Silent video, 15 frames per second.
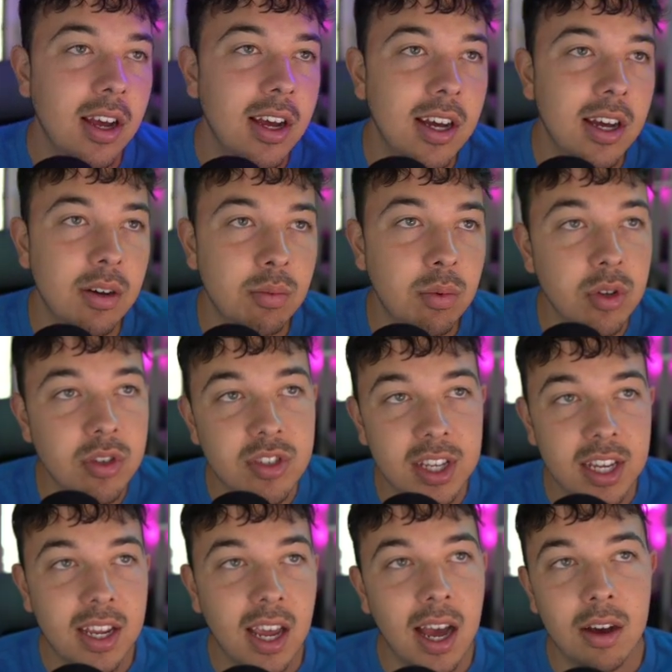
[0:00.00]
We'll
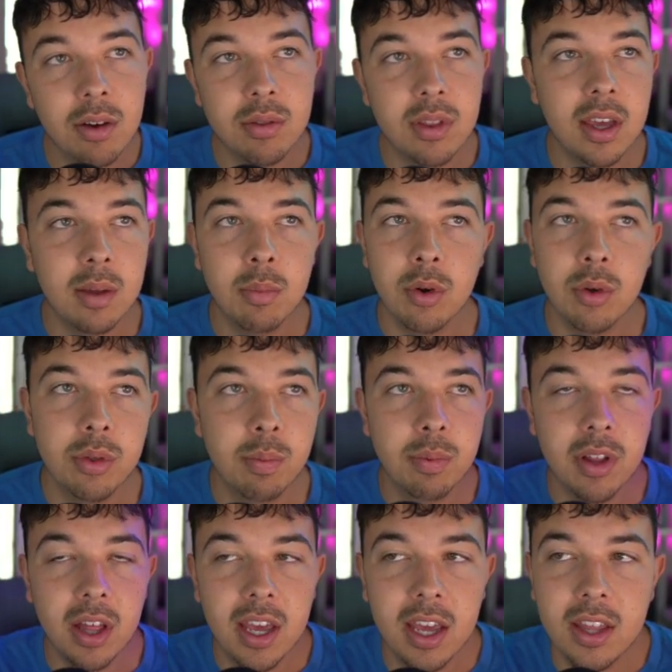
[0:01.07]
see how they both
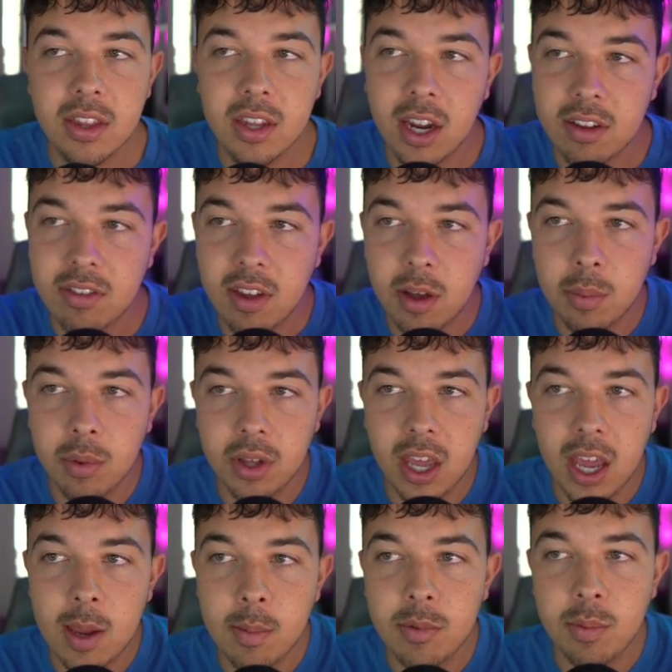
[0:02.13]
play in the next couple of
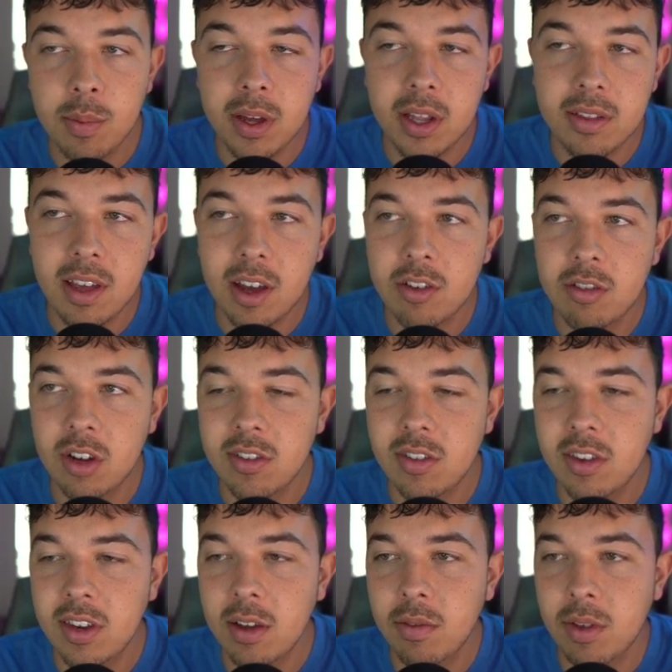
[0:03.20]
games, but Tyler
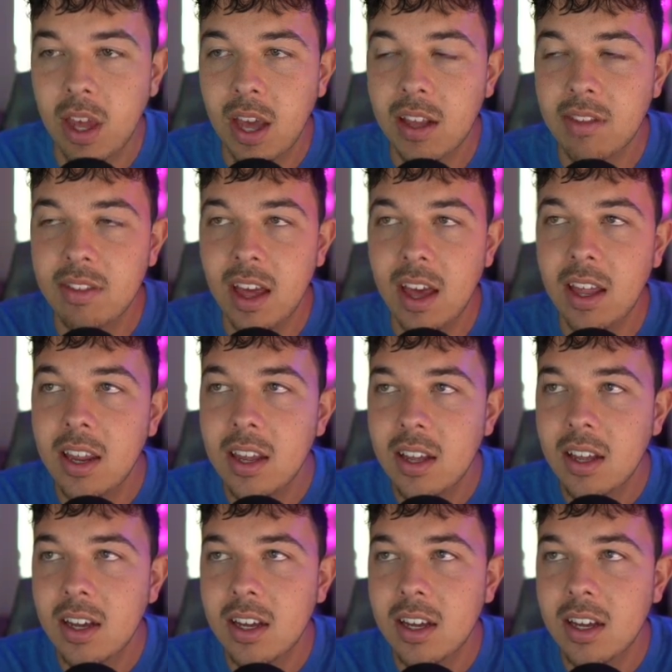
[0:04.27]
Johnson definitely has that,